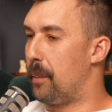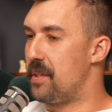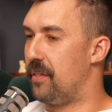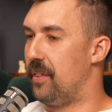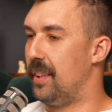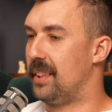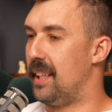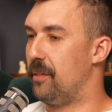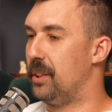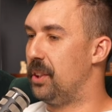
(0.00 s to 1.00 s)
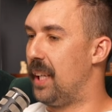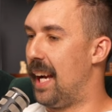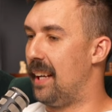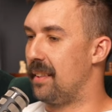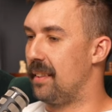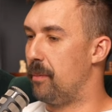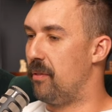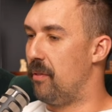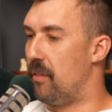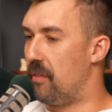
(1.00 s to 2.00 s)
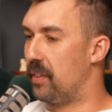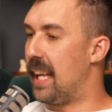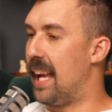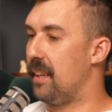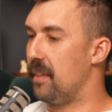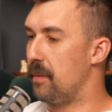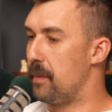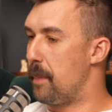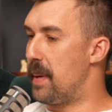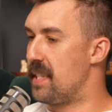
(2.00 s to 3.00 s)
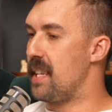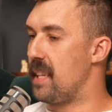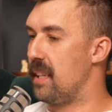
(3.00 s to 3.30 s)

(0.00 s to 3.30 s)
was the first leverage you had. Get yeah. the pity.